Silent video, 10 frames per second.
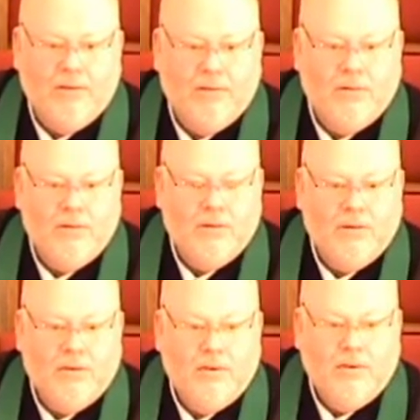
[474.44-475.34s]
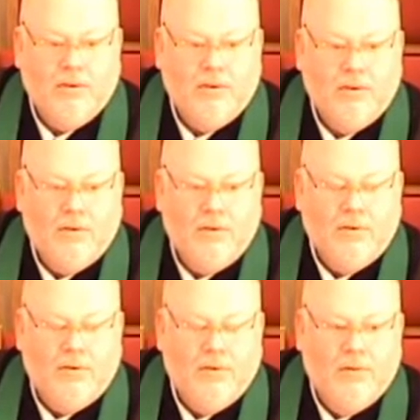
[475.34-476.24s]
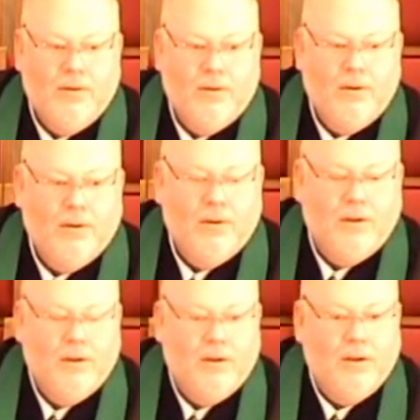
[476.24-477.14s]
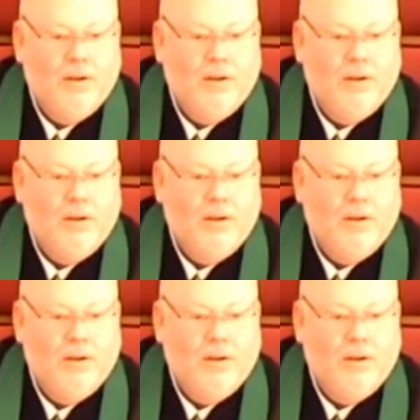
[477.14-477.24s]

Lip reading: No one is speaking in this clip.